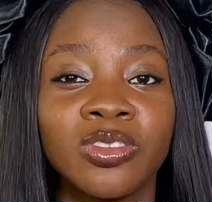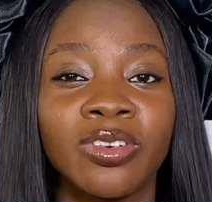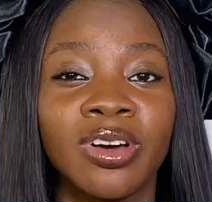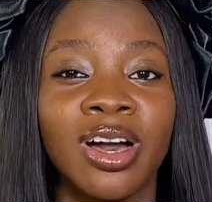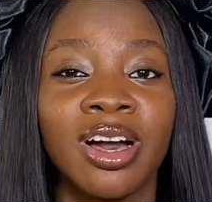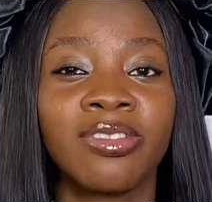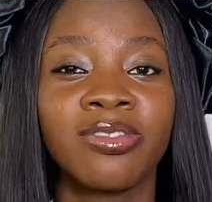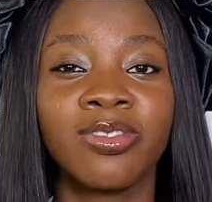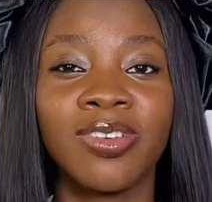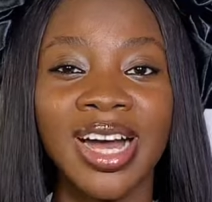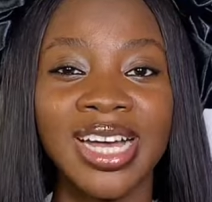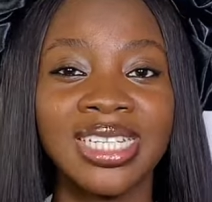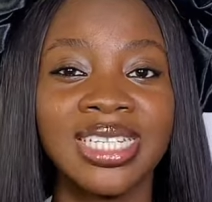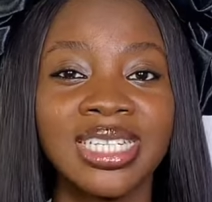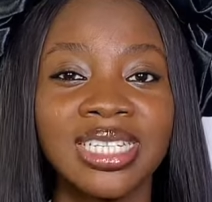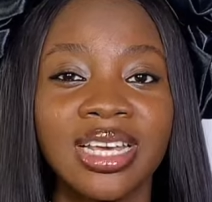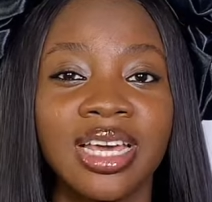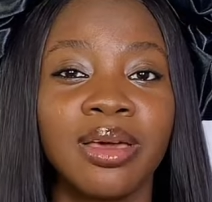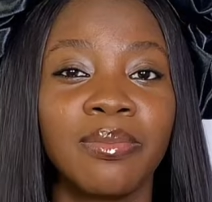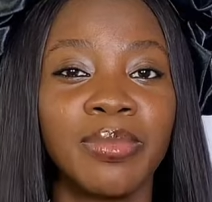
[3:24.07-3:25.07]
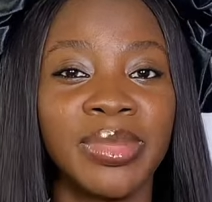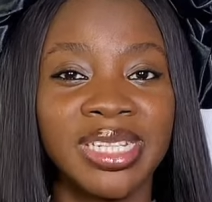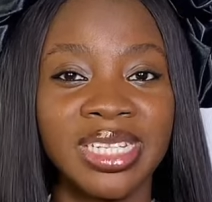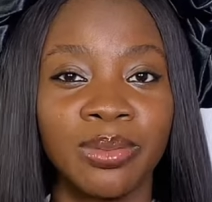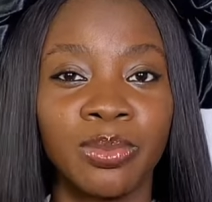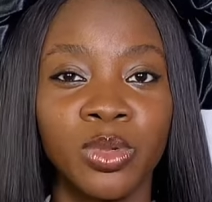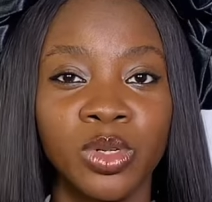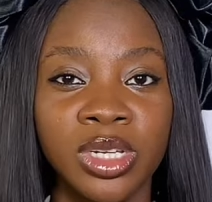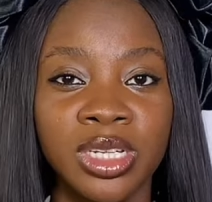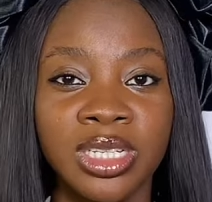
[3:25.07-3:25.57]
of our fast
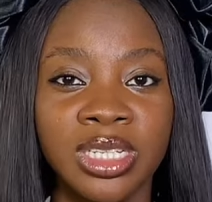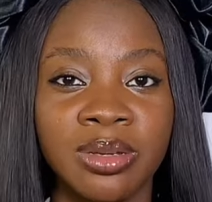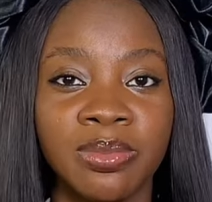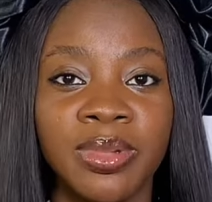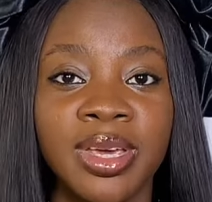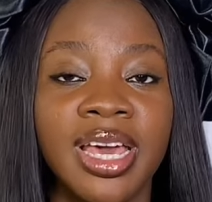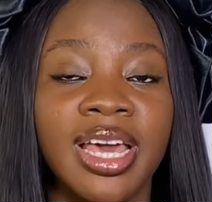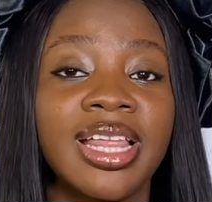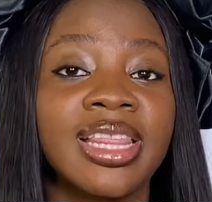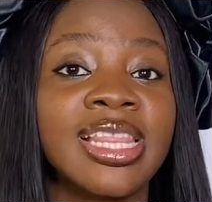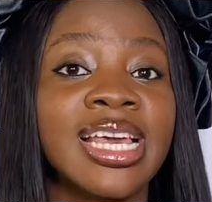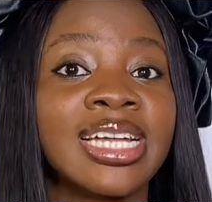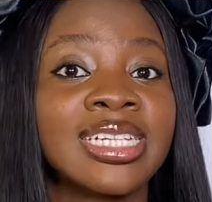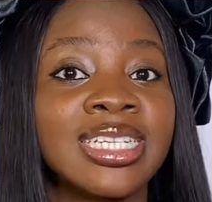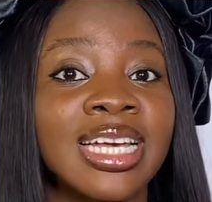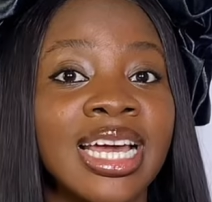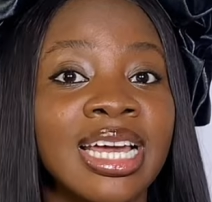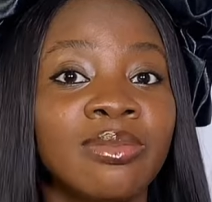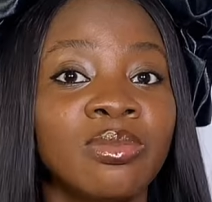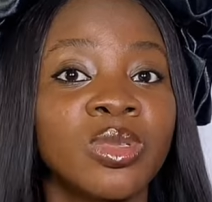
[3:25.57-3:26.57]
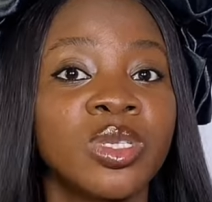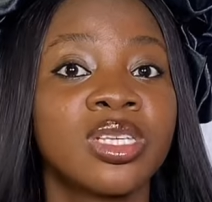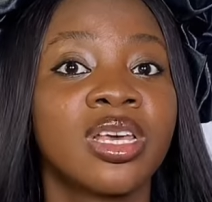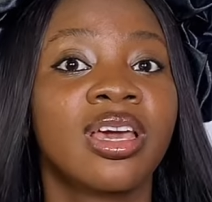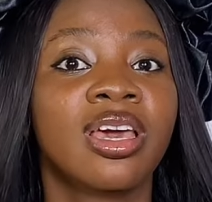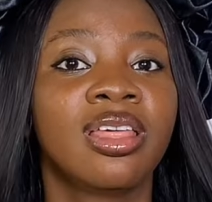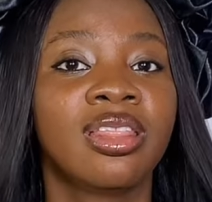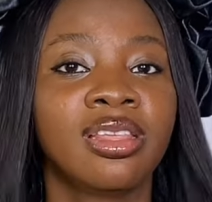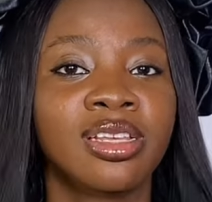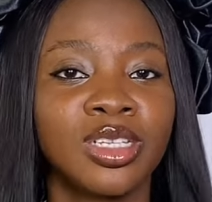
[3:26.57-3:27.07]
metabolism, there are times
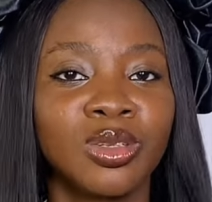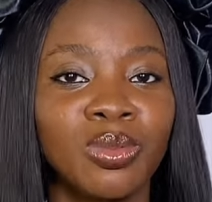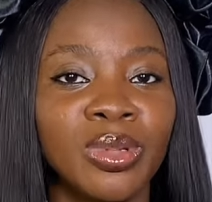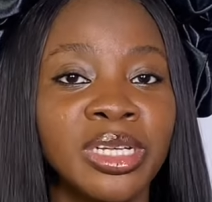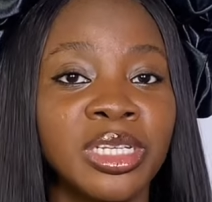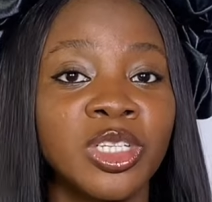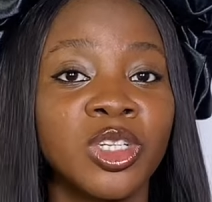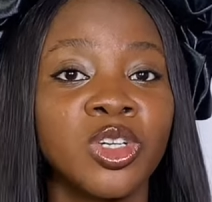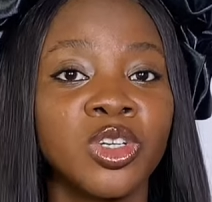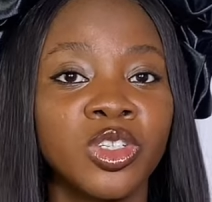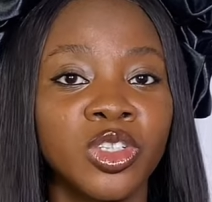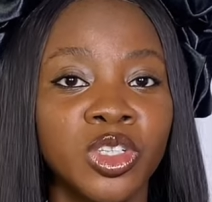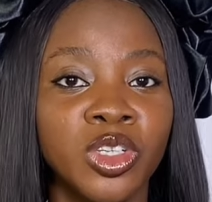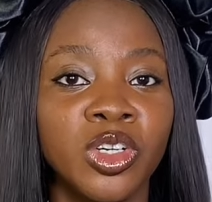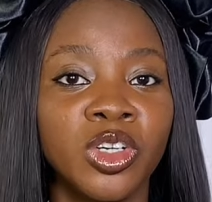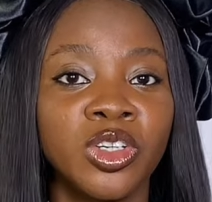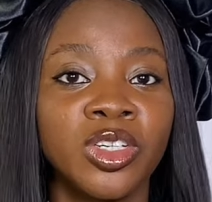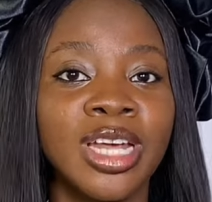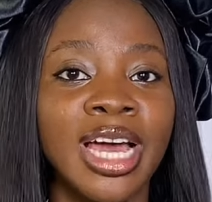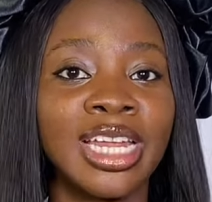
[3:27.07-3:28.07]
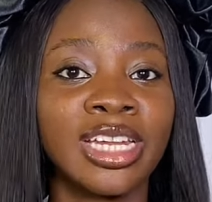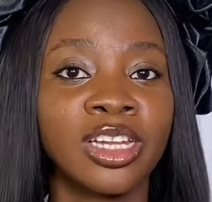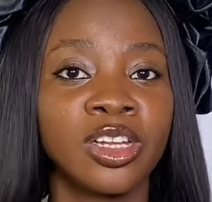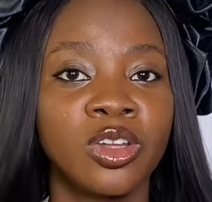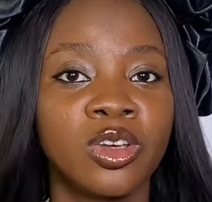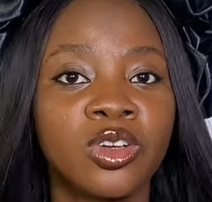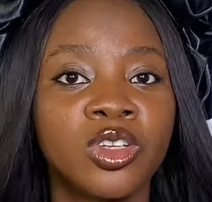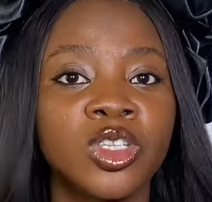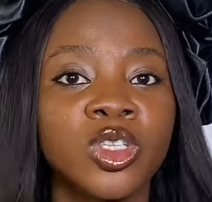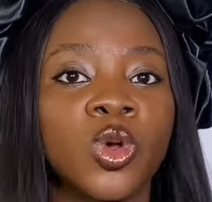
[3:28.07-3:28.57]
this place looks good and it
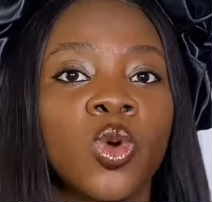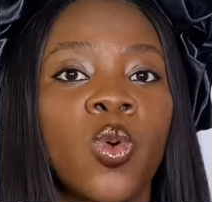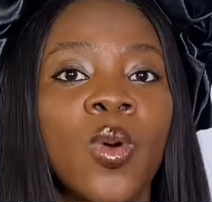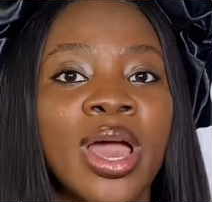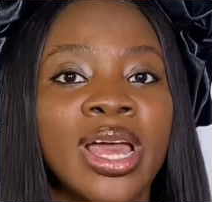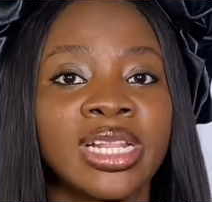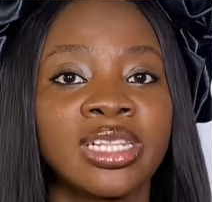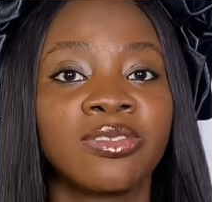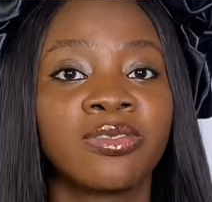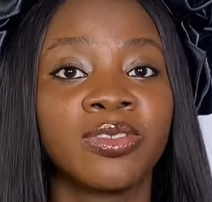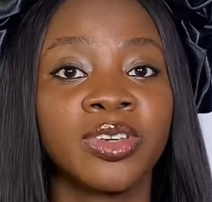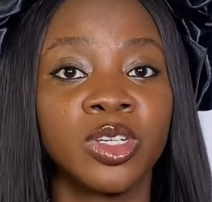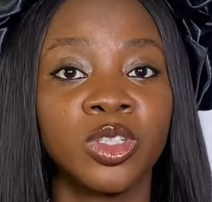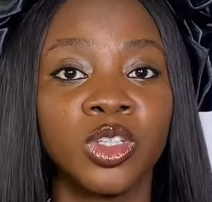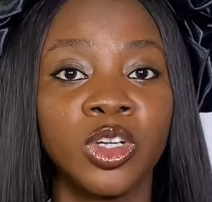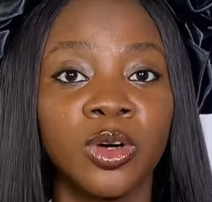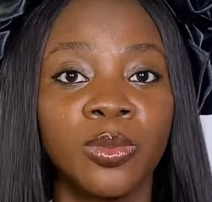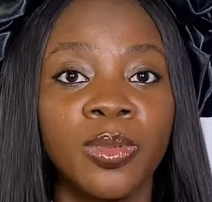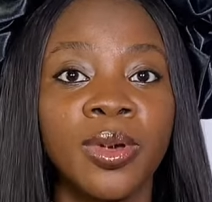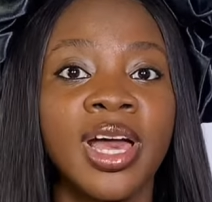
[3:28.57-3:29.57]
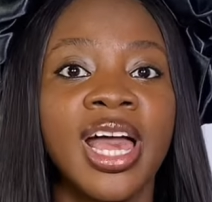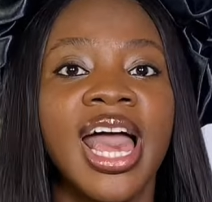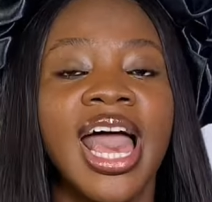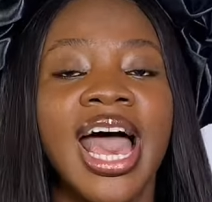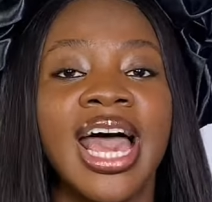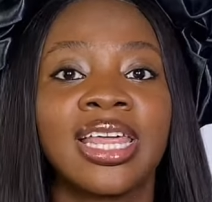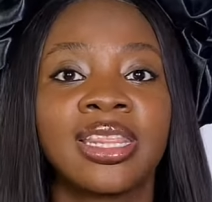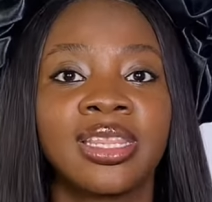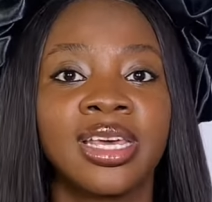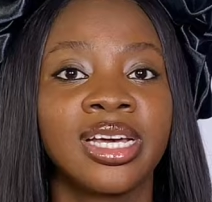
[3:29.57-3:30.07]
looks quite filled up,
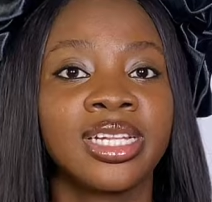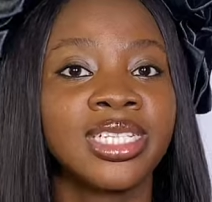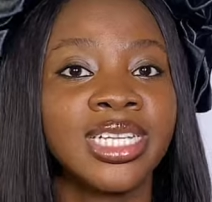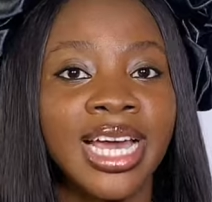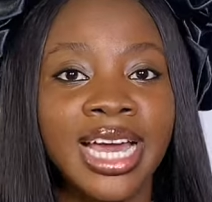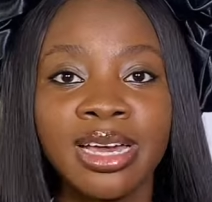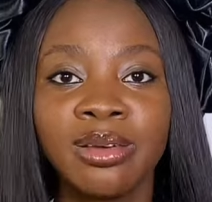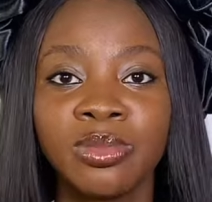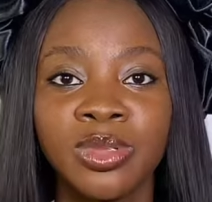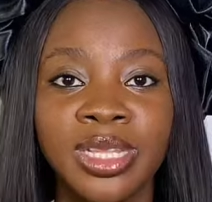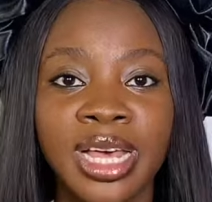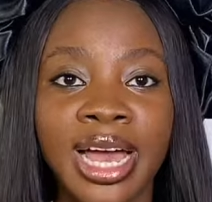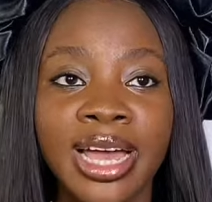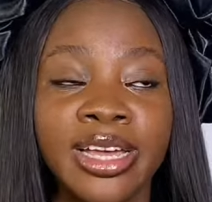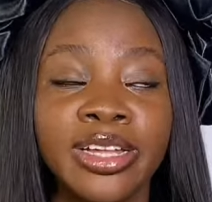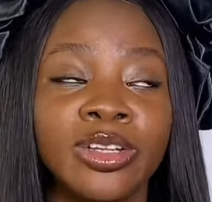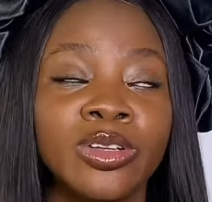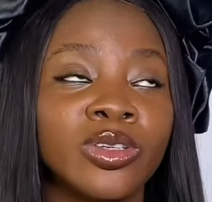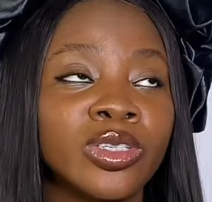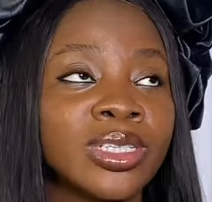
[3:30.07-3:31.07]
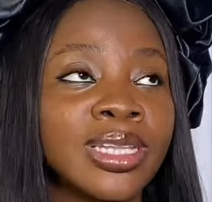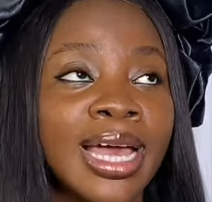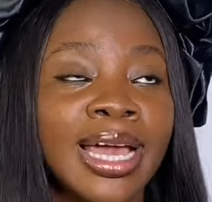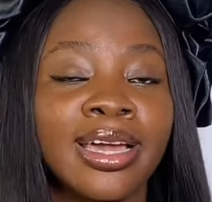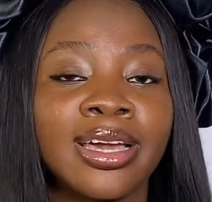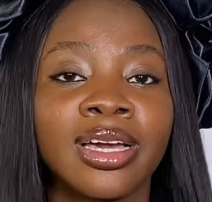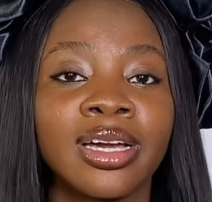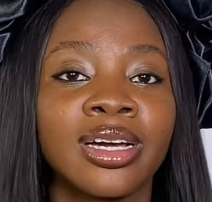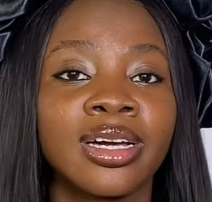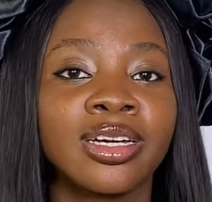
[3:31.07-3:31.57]
and there are times that it looks
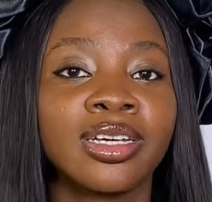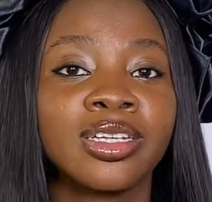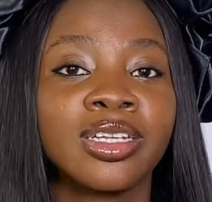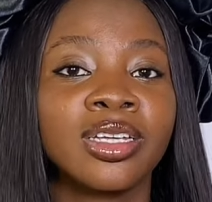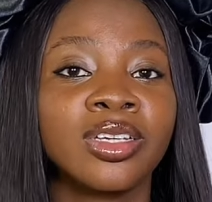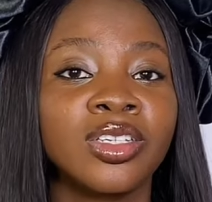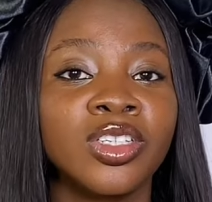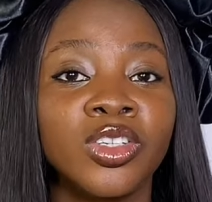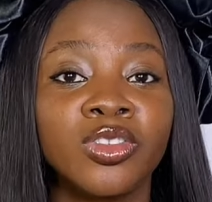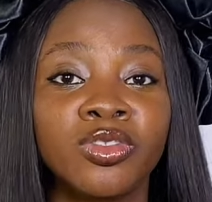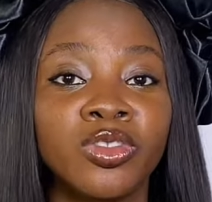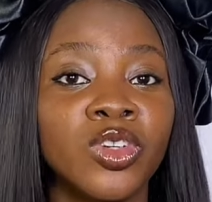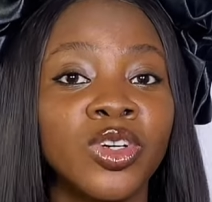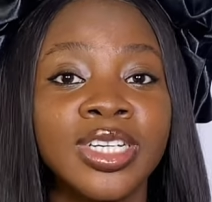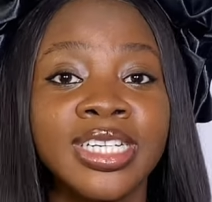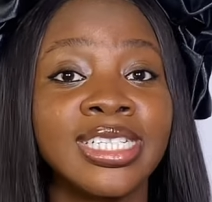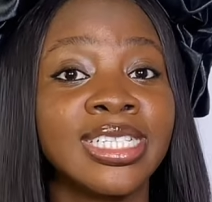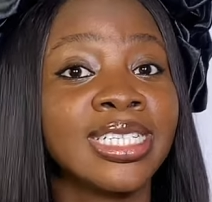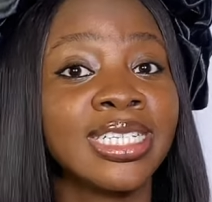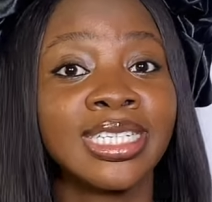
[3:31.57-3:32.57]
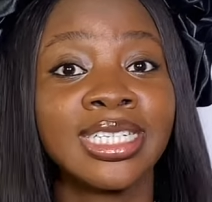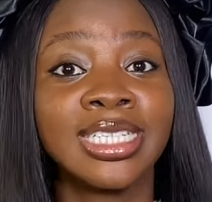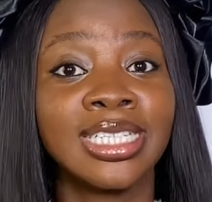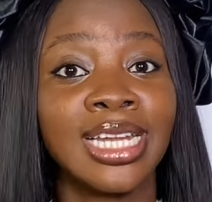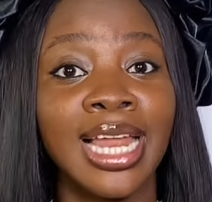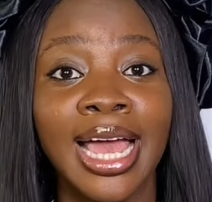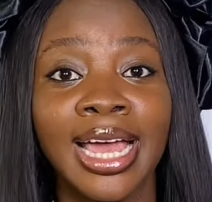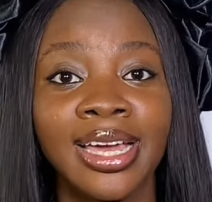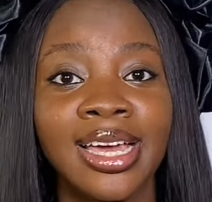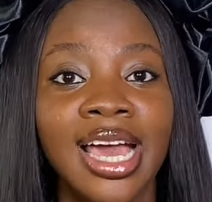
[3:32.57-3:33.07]
like you've not eaten
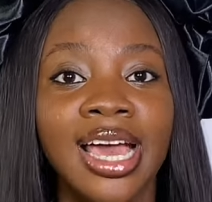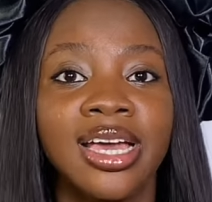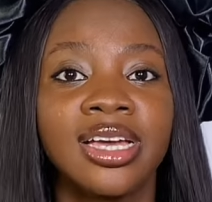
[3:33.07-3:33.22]
in like